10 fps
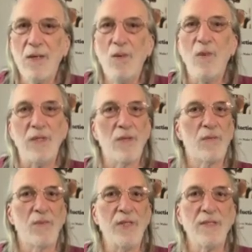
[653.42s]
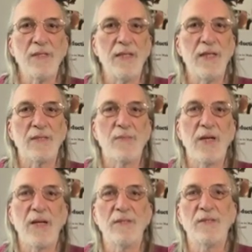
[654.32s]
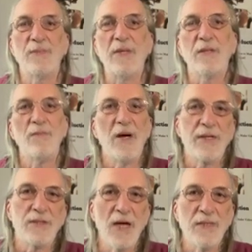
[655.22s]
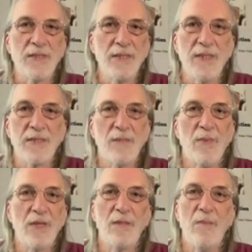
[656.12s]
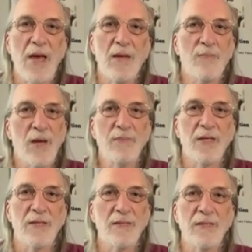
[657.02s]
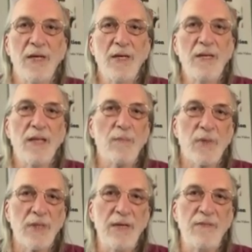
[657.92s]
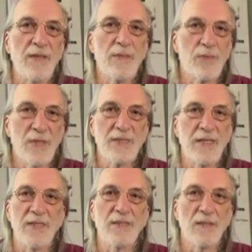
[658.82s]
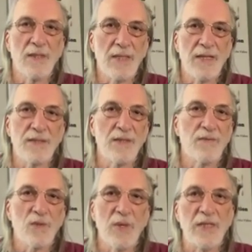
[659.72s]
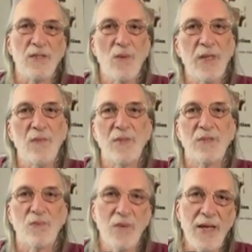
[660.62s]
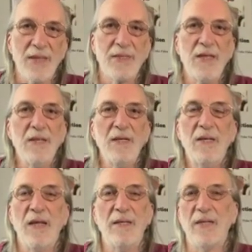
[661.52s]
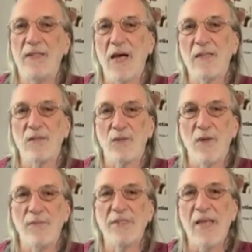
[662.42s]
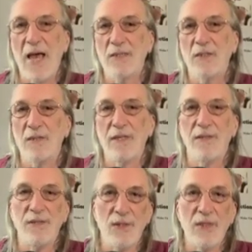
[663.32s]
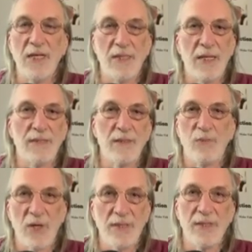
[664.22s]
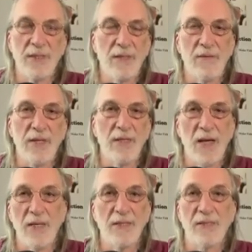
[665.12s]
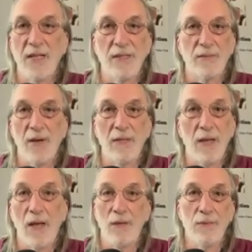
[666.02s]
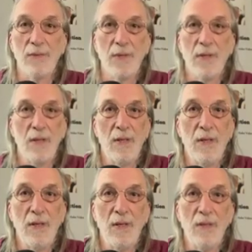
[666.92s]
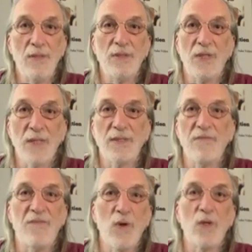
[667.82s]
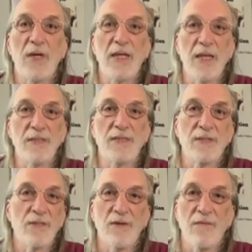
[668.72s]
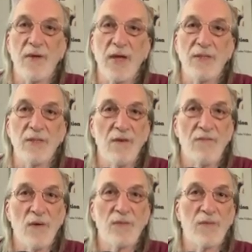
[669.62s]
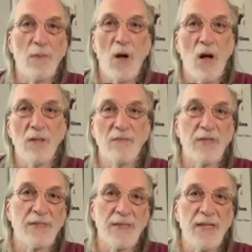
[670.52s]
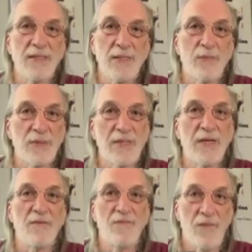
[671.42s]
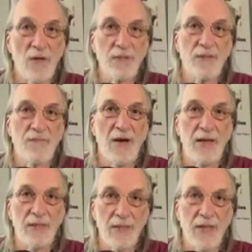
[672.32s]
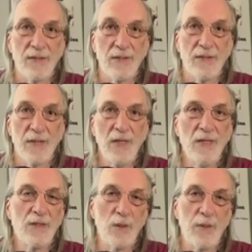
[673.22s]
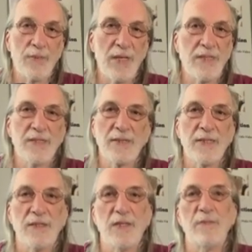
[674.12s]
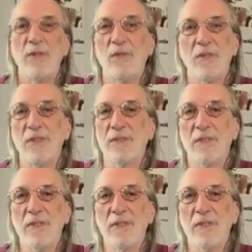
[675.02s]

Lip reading: We learned recently that Speaker Mike Johnson is among the MAGA publicans that believe that the presidential election of 2020 was rigged and that Donald Trump is actually the duly elected president of the United States right now. Johnson voted against the certification of votes from all of the states that presented falsified electors to replace the legitimate ones.